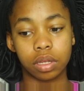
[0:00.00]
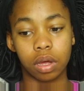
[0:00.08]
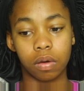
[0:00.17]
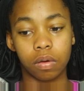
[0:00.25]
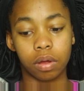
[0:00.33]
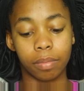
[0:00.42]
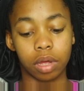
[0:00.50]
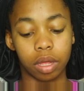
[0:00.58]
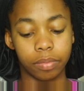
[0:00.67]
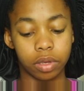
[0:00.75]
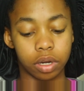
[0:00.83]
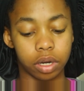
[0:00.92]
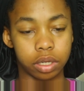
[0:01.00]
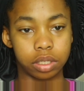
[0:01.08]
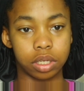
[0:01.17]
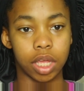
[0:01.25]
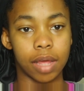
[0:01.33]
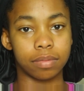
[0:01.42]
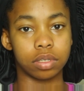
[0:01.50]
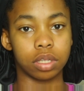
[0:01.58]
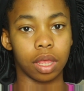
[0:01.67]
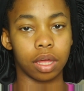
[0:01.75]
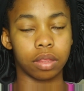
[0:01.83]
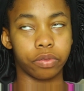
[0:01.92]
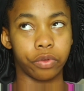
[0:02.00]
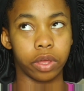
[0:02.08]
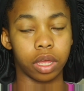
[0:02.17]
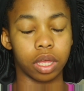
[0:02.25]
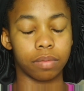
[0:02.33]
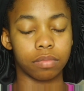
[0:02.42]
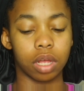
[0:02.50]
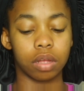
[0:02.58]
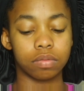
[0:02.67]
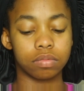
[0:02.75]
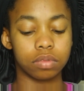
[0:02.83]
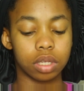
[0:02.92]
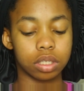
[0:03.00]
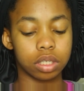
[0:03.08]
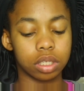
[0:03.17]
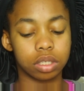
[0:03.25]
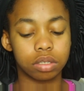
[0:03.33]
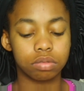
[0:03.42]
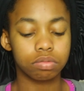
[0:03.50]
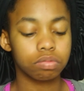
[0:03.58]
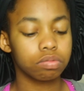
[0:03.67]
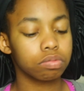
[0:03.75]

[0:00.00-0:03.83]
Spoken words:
go on my computer and stay up till like 3 a.m. now. Cause it's